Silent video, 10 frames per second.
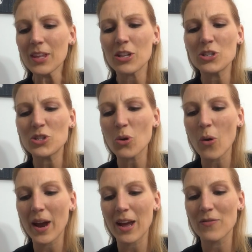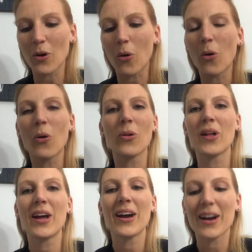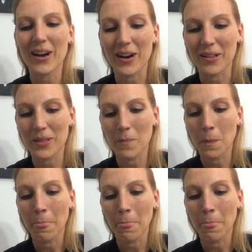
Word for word: the joy of the whole earth